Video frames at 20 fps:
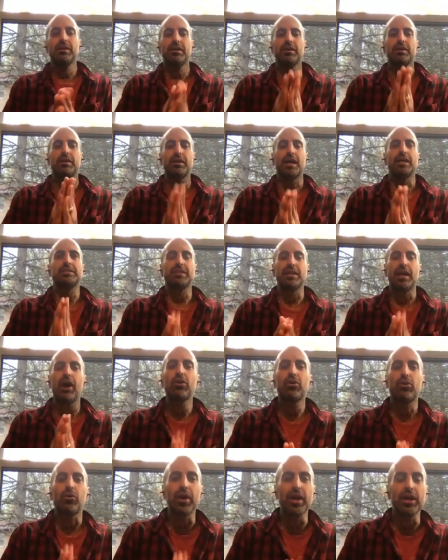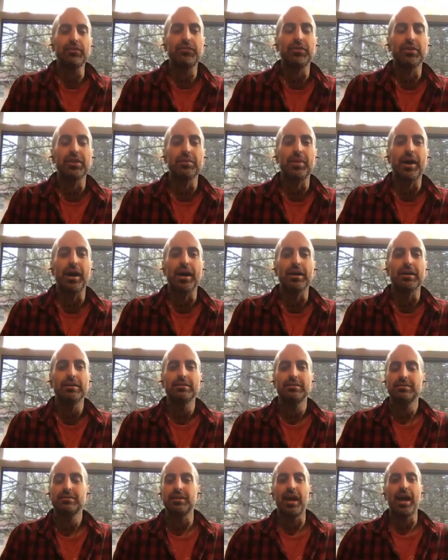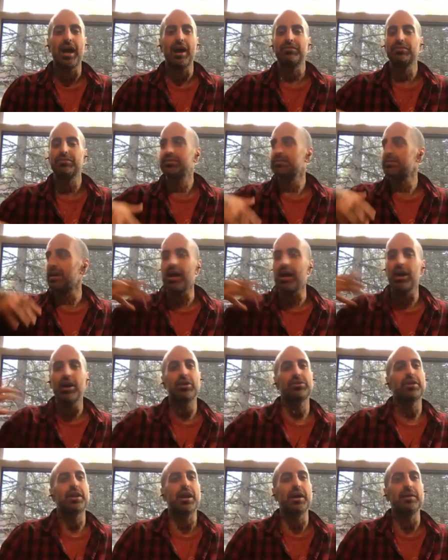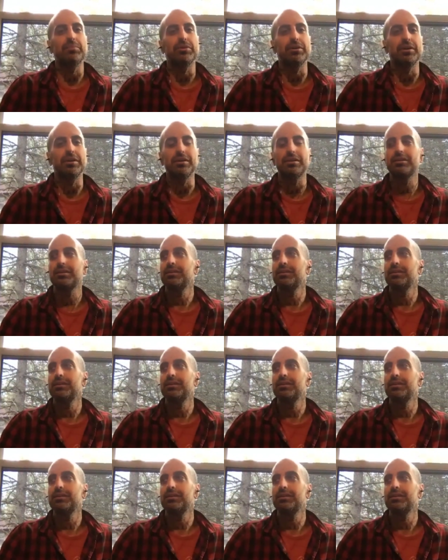I say, how grateful am I to have the air that I breathe,